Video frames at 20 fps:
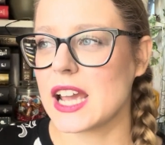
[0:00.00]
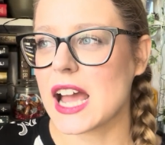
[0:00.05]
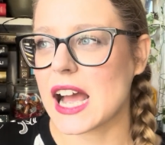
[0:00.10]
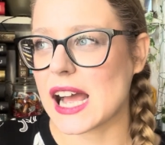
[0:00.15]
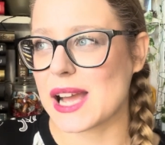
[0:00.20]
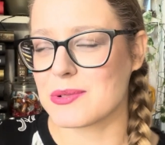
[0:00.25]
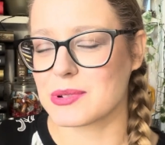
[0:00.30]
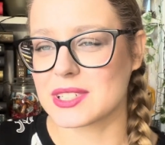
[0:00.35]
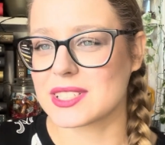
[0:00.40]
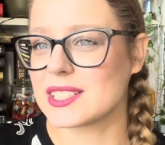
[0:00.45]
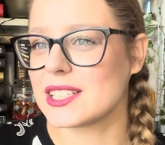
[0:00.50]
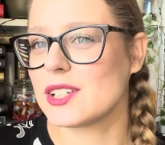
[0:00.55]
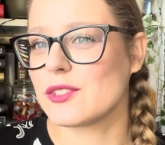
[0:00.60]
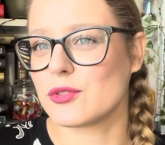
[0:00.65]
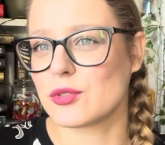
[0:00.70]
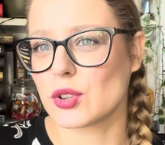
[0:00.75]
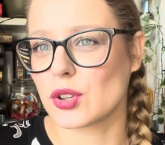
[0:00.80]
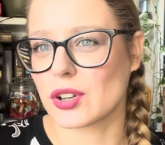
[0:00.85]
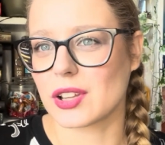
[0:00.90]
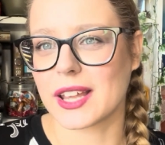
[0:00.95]
I was sick
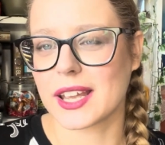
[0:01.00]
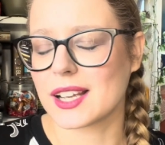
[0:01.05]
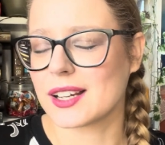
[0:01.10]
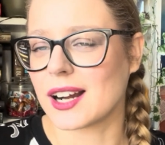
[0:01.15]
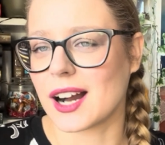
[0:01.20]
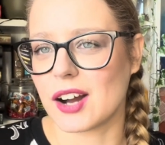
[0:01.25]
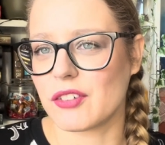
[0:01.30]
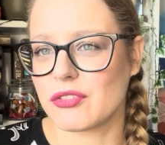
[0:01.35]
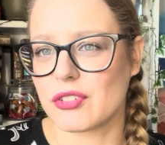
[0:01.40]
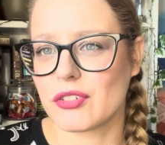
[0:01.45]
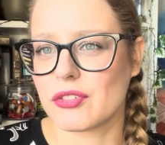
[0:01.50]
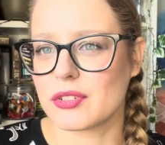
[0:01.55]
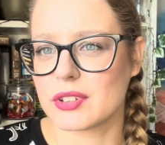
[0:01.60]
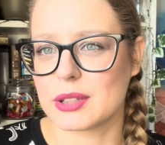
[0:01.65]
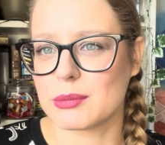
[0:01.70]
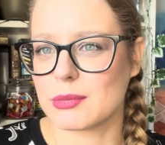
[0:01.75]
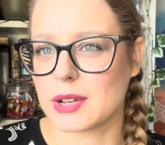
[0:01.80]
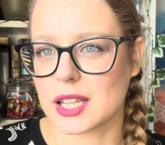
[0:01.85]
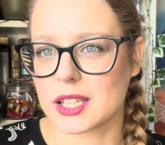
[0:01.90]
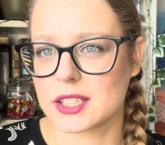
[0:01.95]
for like half of the
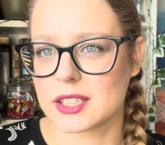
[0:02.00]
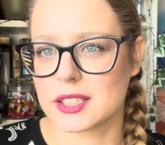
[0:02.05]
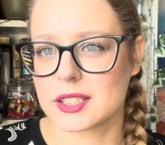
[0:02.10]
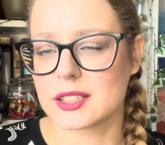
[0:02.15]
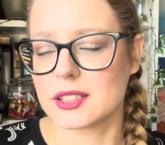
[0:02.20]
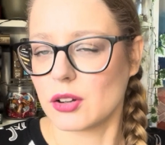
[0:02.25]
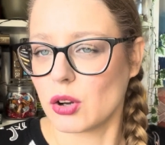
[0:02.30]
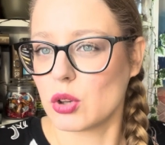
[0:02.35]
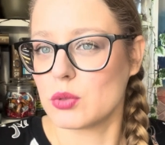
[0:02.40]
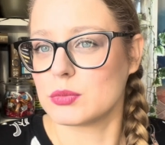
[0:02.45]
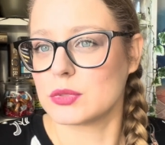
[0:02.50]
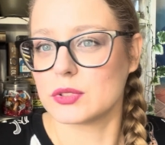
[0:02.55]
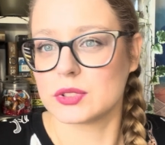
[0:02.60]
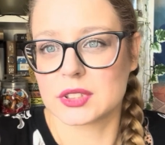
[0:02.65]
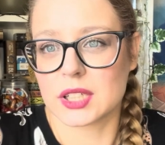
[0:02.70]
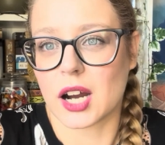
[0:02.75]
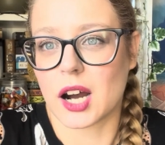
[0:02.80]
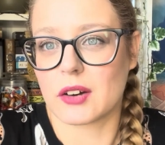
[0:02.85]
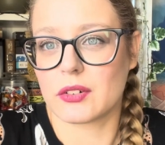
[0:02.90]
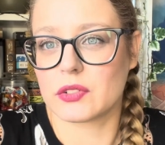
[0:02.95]
month, almost
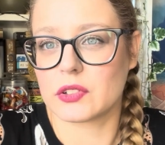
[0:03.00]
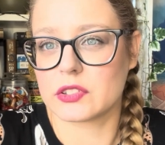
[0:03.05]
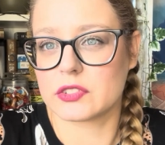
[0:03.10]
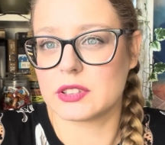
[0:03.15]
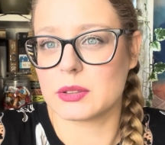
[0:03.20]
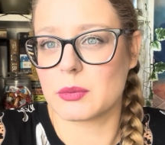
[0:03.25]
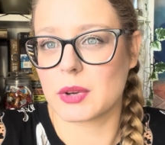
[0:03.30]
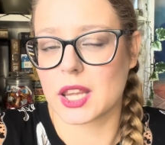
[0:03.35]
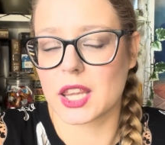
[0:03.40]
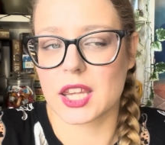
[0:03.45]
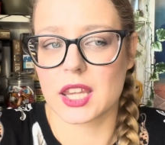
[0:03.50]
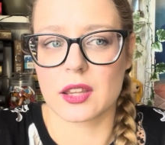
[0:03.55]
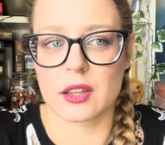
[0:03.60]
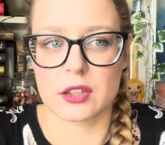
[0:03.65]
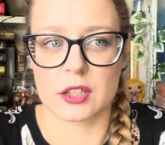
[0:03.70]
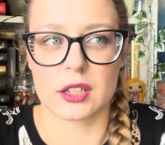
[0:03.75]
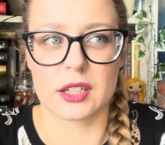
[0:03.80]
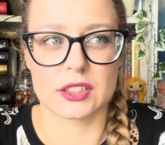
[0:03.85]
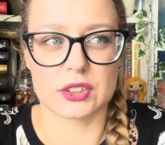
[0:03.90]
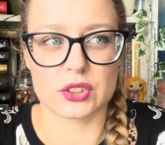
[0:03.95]
half of the month,
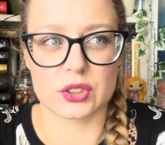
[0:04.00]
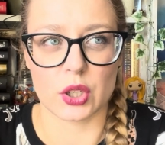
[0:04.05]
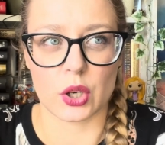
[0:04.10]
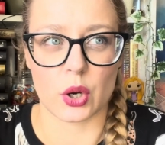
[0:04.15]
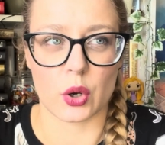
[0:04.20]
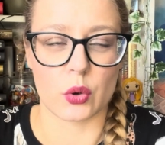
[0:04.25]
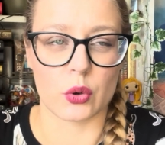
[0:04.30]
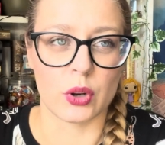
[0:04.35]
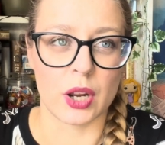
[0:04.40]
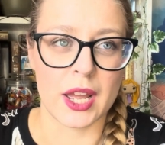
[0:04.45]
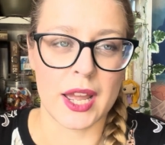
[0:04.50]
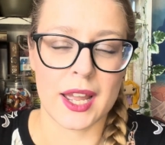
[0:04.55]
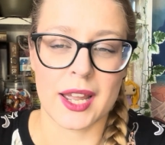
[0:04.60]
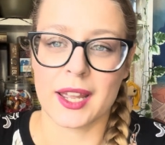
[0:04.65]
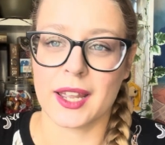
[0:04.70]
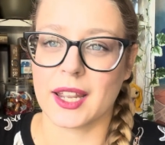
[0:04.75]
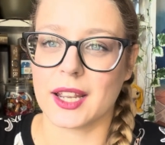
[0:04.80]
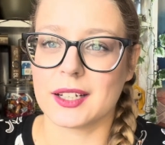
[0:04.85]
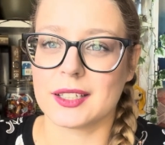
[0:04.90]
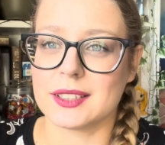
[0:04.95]
so
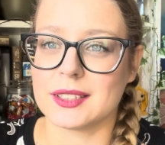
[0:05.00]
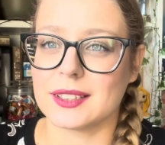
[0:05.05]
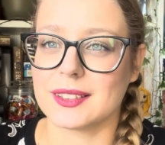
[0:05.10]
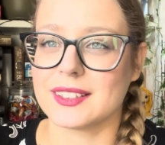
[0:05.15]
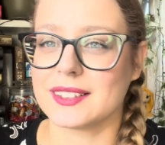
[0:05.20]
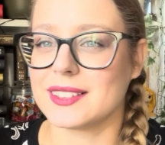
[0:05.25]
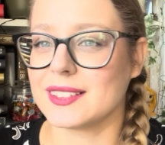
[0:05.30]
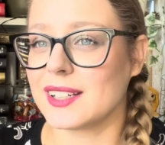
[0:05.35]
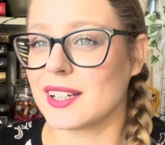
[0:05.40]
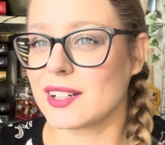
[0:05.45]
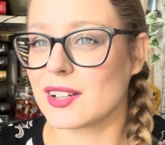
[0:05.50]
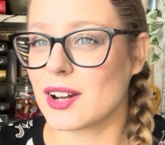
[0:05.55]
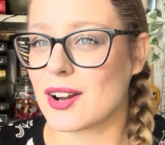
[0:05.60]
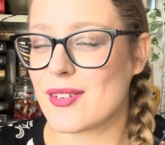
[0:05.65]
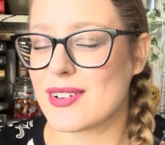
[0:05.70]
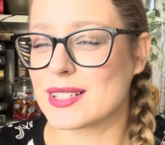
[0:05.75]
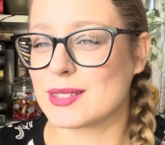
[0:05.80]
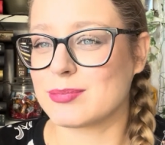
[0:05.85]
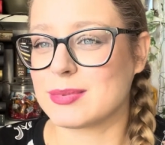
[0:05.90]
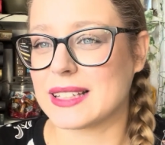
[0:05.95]
it didn't go
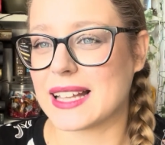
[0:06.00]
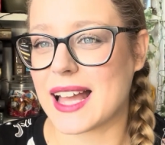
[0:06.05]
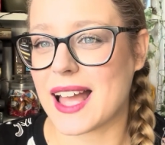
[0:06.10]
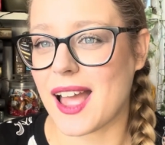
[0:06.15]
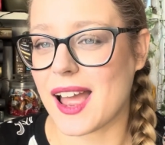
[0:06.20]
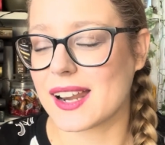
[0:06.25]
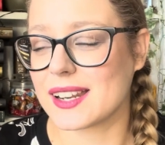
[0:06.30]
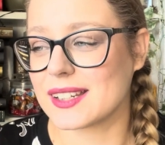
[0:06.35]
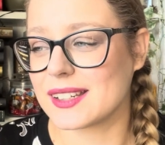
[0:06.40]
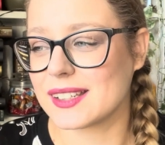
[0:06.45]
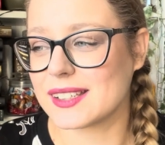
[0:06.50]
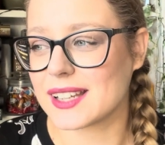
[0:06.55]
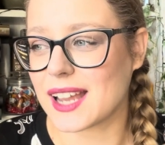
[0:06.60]
as planned.